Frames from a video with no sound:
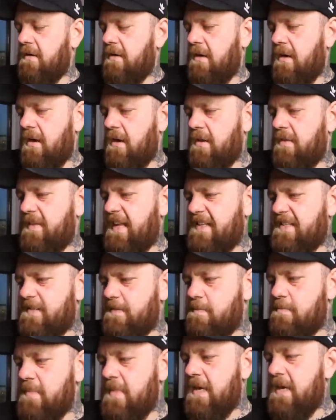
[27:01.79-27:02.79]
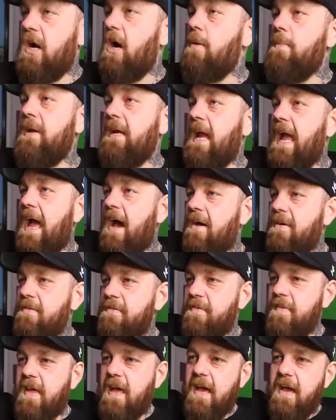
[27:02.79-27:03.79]
That's me coming out
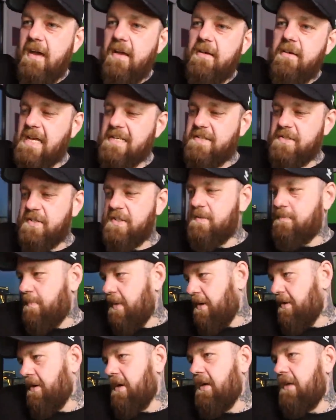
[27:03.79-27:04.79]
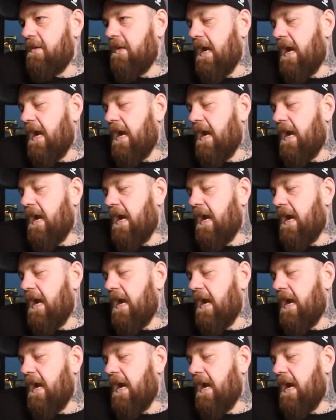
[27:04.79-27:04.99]
of that as a spirit.